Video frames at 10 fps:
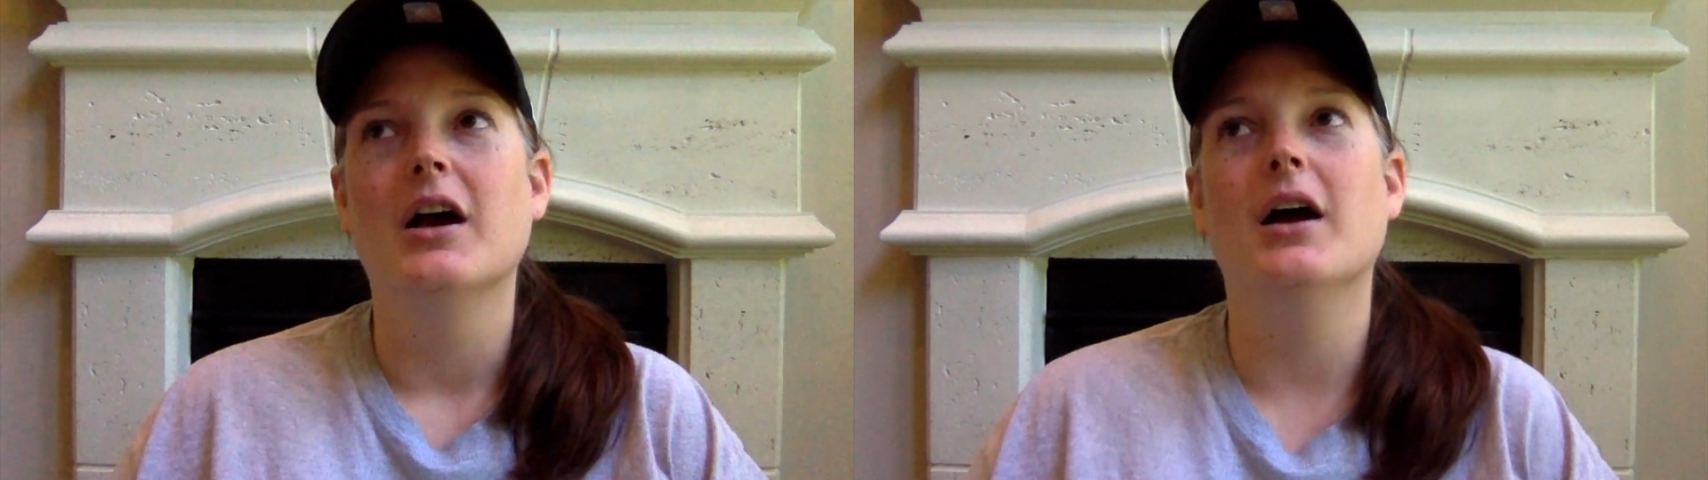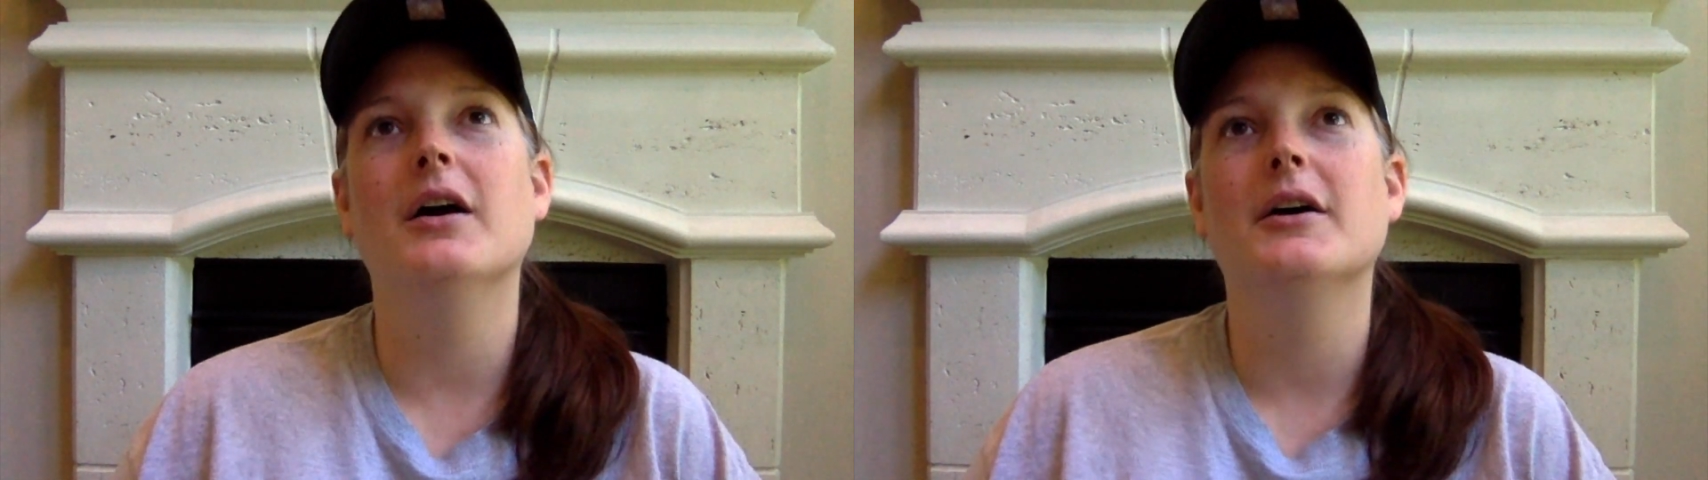
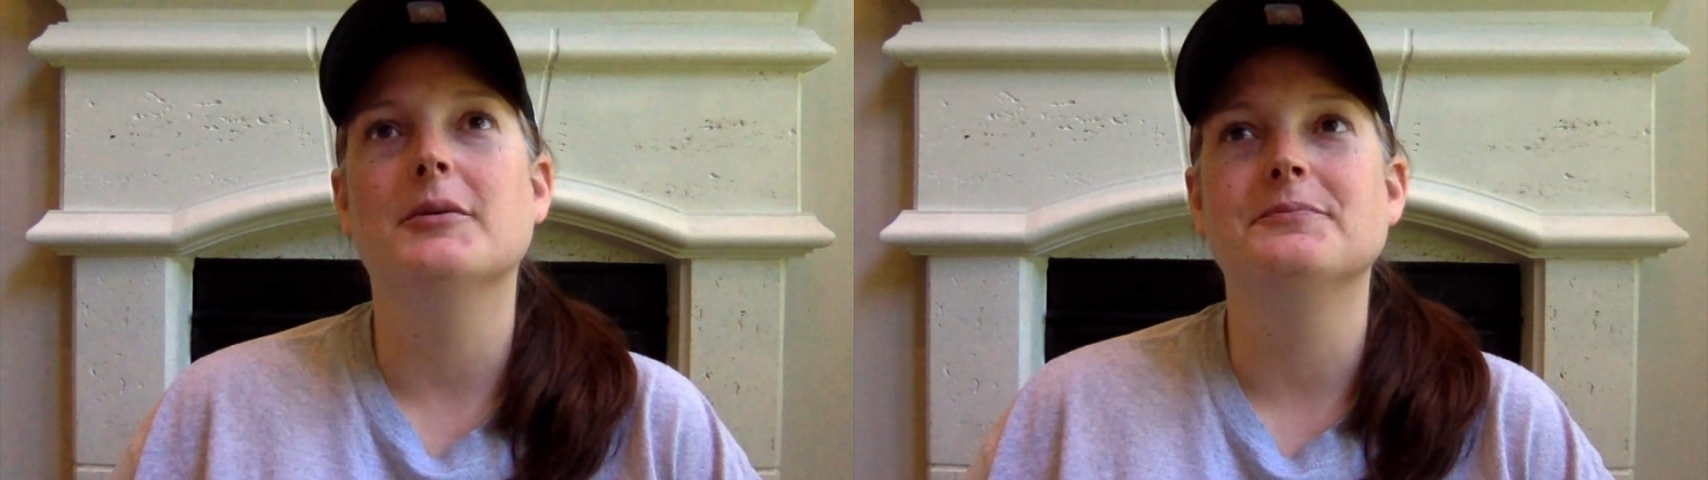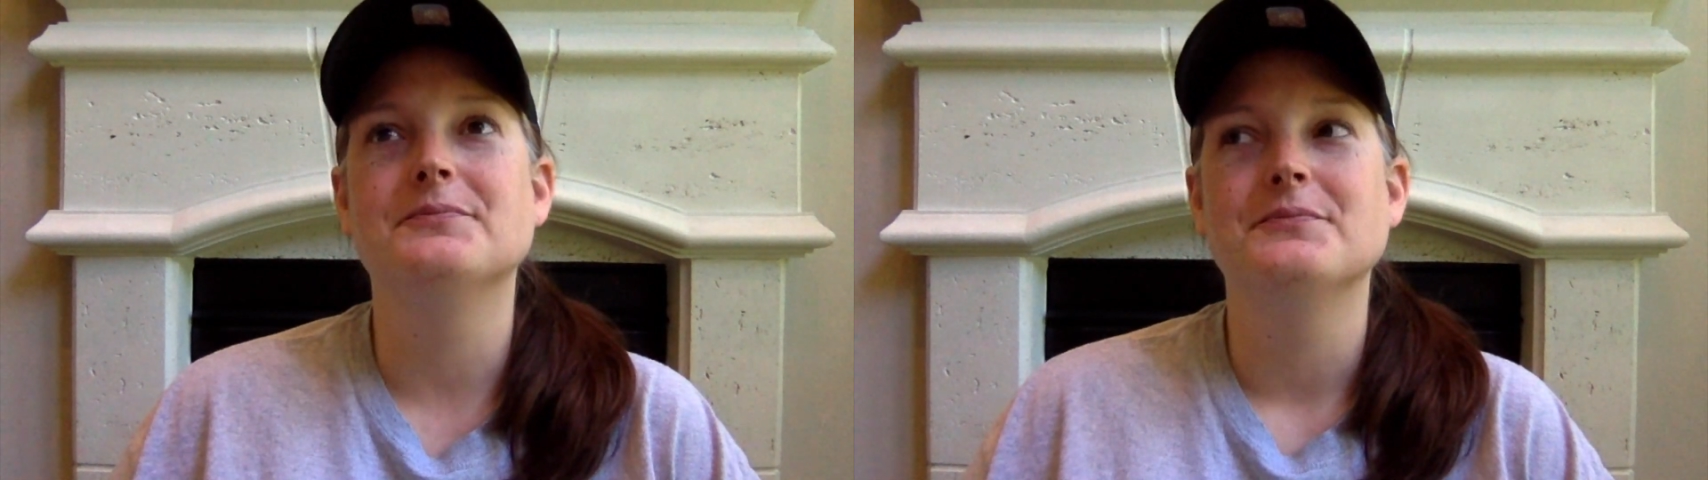
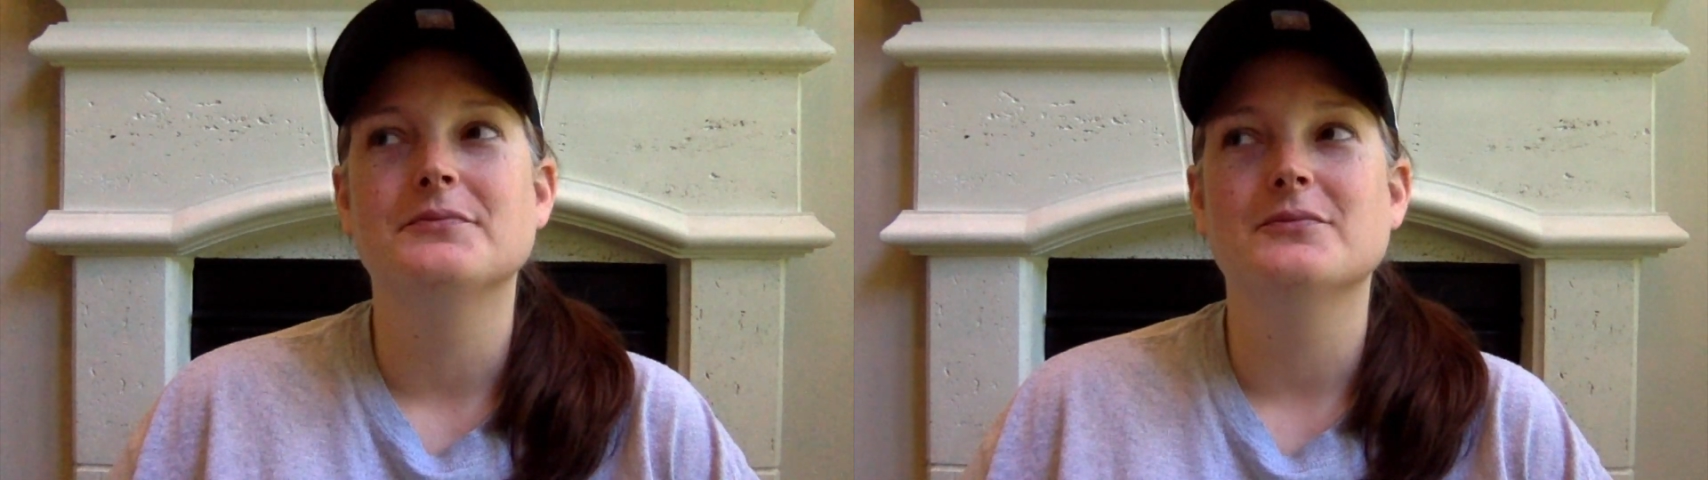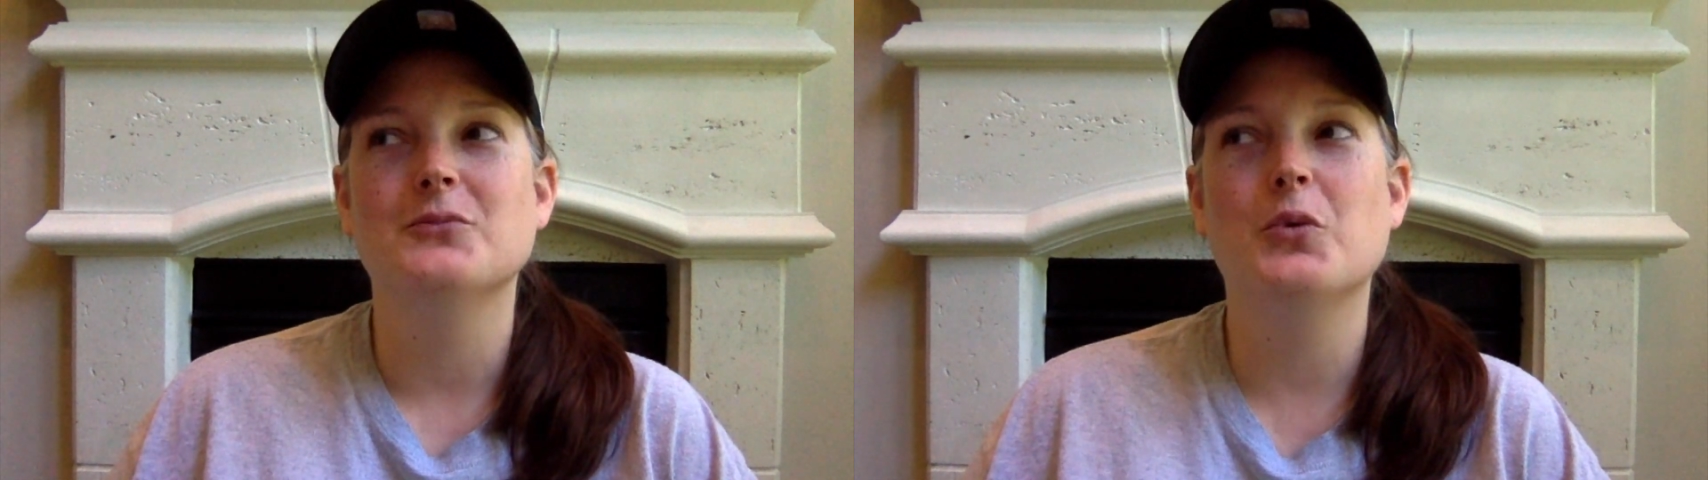um,
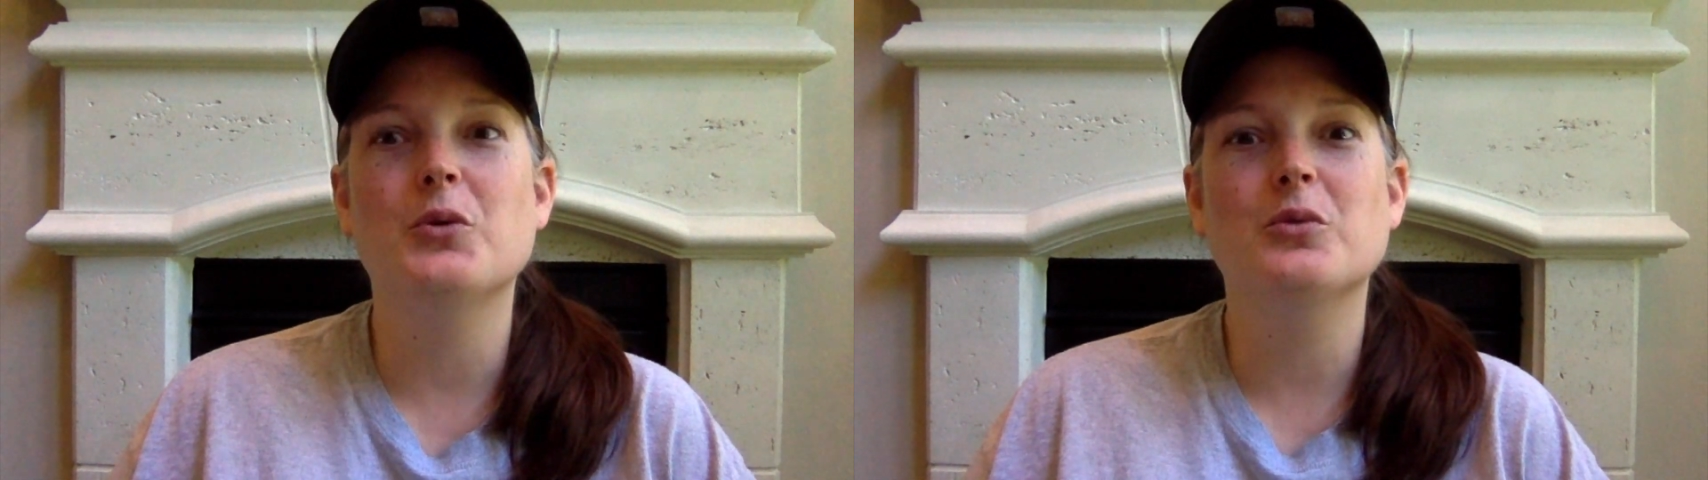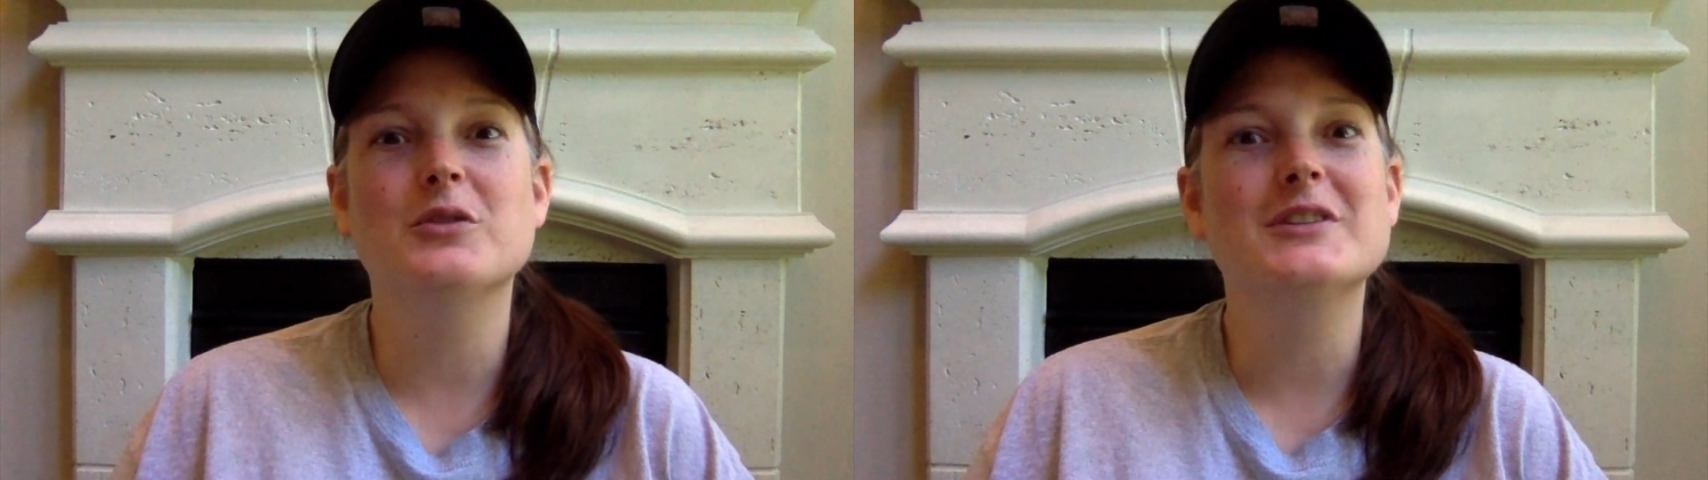we
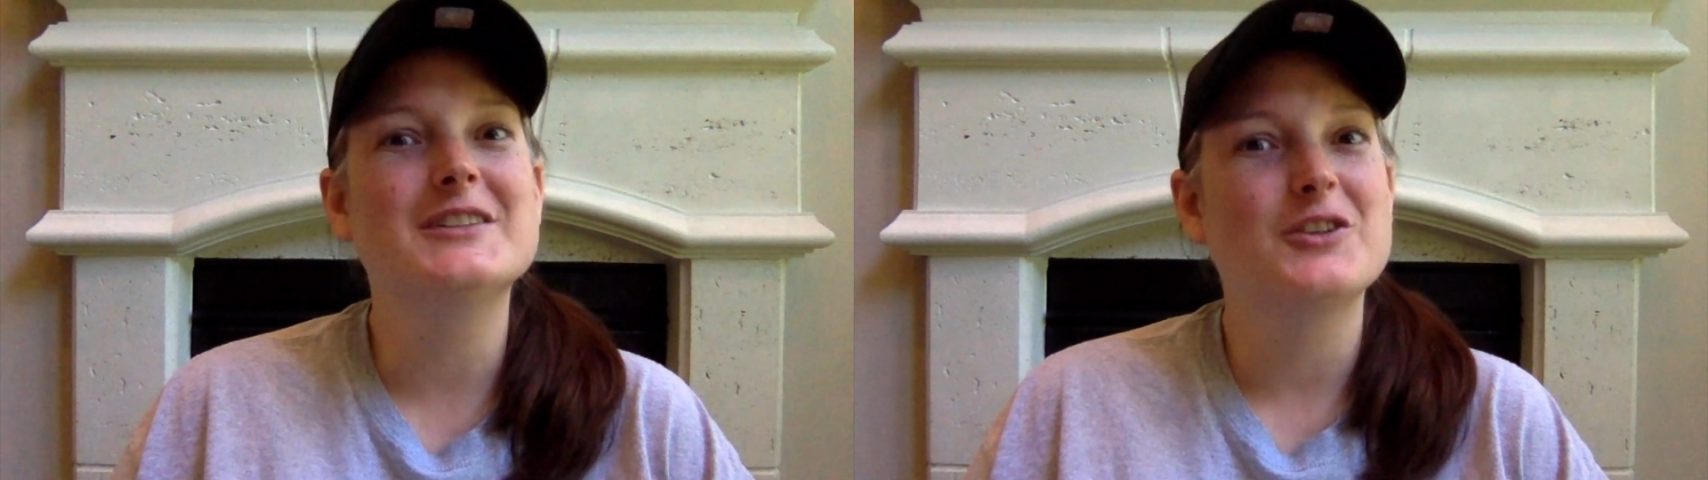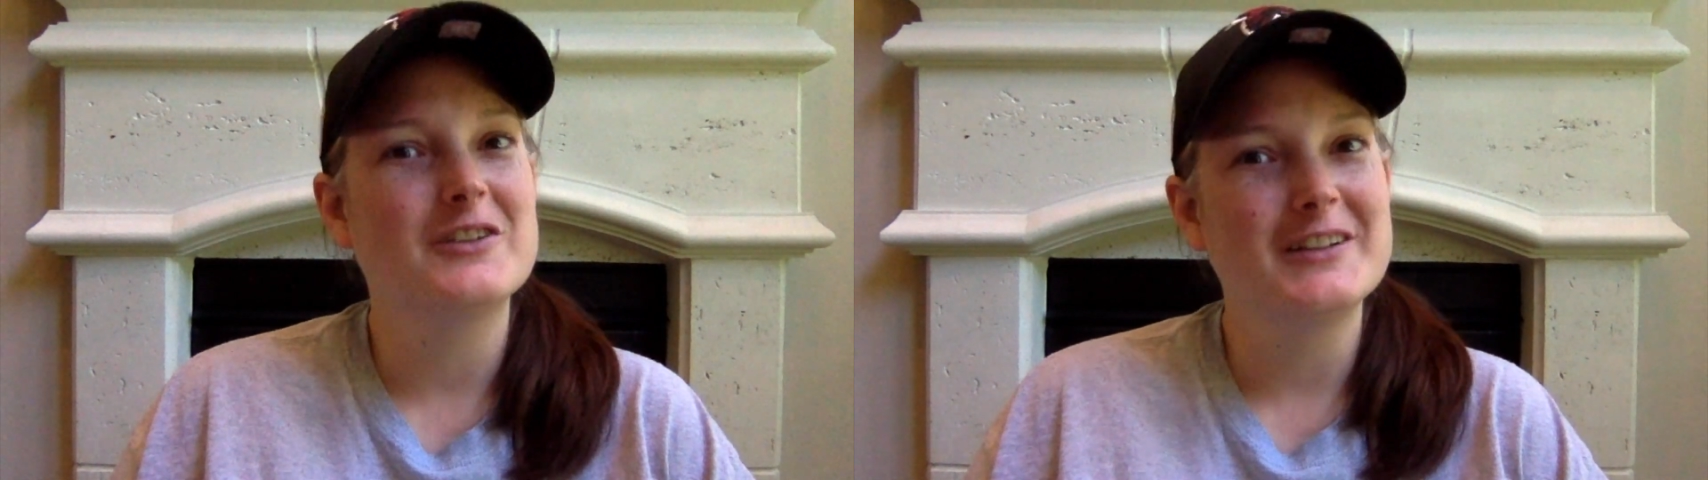really
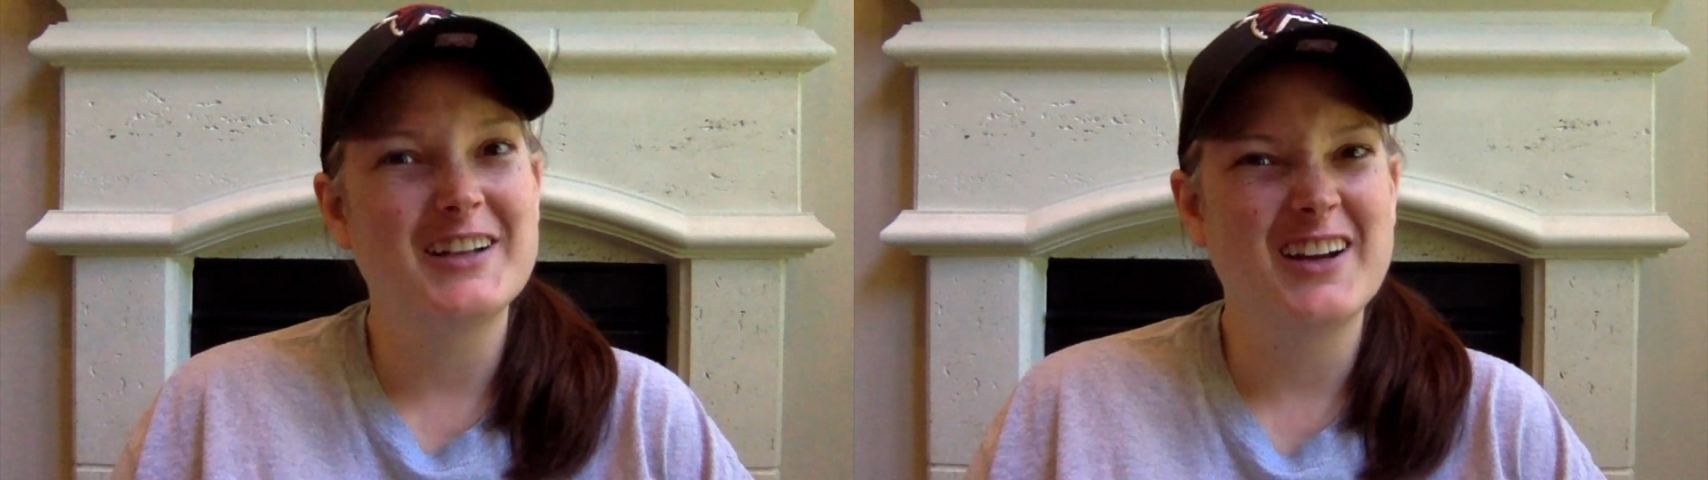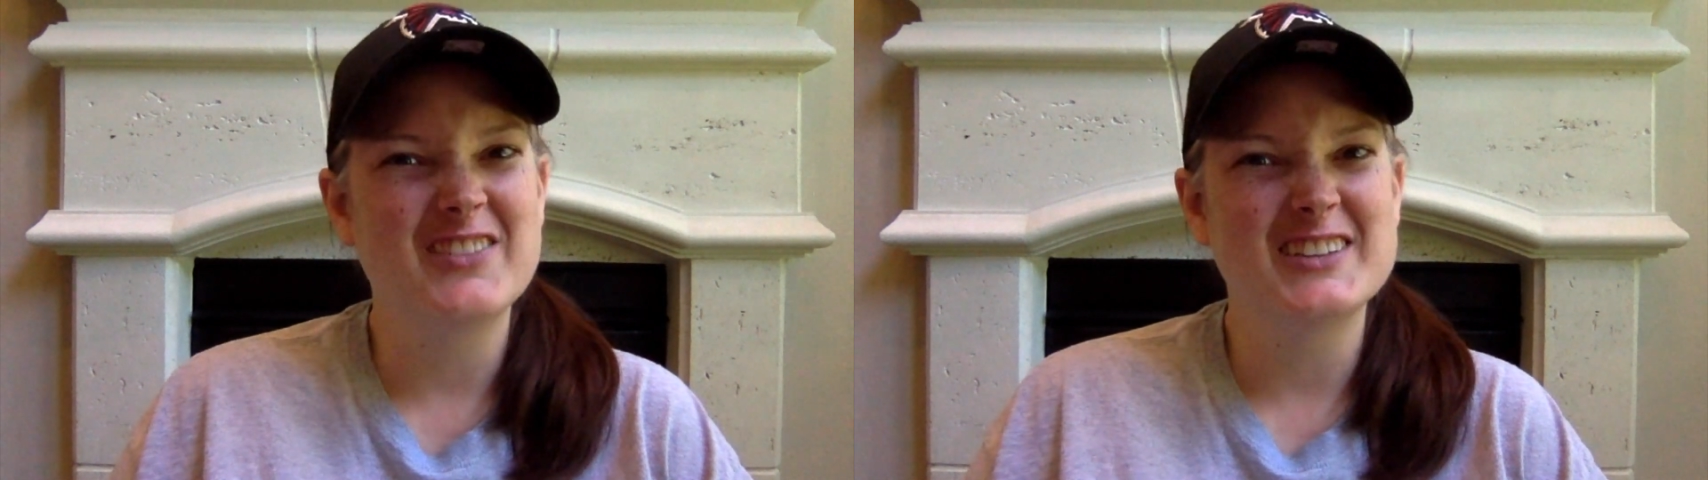started kind of